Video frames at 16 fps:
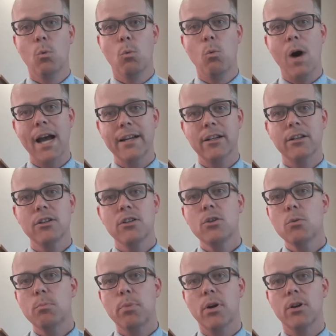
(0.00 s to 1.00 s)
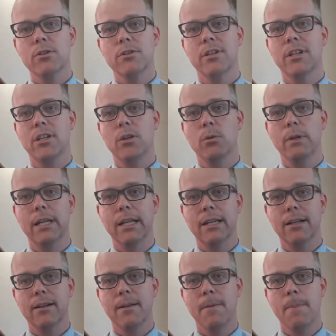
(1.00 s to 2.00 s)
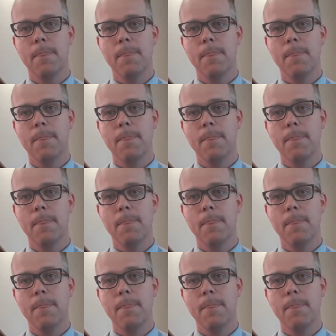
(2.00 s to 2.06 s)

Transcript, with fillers: why are you persecuting